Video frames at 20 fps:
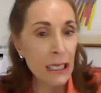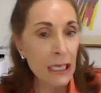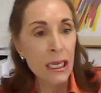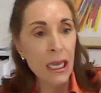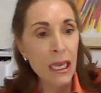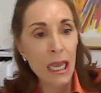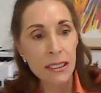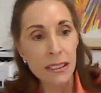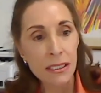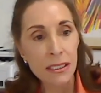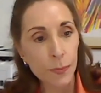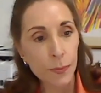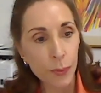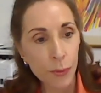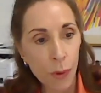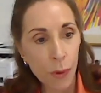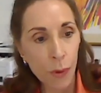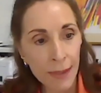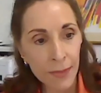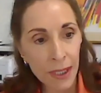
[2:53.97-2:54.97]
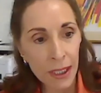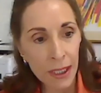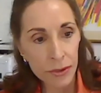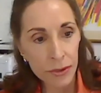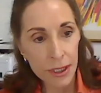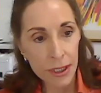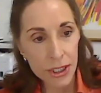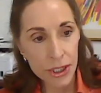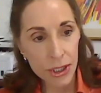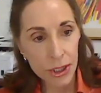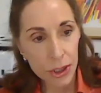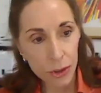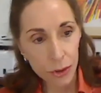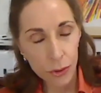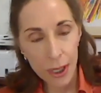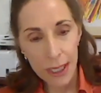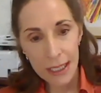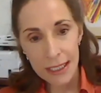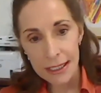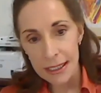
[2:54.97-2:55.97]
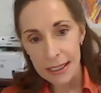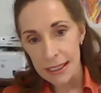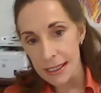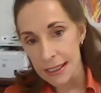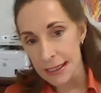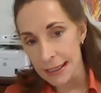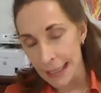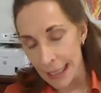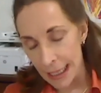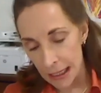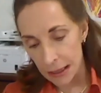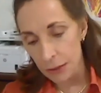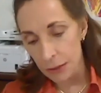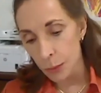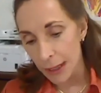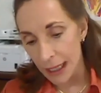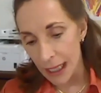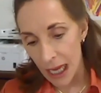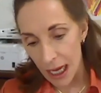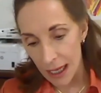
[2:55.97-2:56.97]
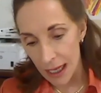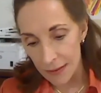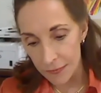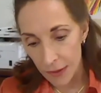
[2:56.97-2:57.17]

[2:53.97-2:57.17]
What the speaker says: as the primary crisis, and now we have